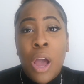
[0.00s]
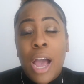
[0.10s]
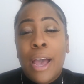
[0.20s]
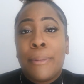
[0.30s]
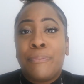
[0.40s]

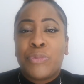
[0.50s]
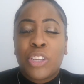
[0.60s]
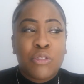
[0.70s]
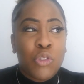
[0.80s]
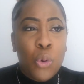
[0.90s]

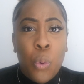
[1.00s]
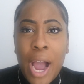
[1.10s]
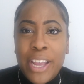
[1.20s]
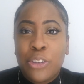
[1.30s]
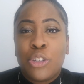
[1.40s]
Doesn't
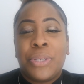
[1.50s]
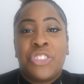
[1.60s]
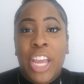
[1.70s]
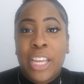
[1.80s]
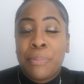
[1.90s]
require you to be
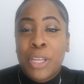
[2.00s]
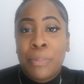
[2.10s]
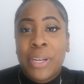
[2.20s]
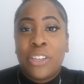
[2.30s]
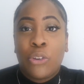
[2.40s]
checking
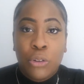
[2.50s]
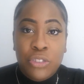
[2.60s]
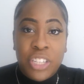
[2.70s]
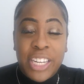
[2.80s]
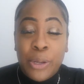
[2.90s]
people in
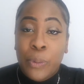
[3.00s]
constantly.